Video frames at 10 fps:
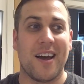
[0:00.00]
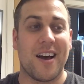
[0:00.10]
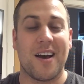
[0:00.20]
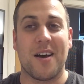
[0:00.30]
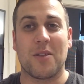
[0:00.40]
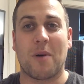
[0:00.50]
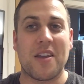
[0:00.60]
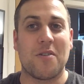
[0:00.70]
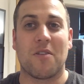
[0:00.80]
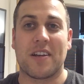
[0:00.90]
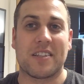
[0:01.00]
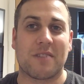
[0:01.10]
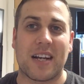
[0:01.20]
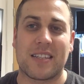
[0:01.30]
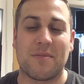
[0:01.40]
the way you're
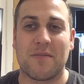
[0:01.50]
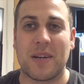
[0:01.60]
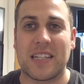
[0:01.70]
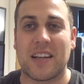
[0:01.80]
interacting with me.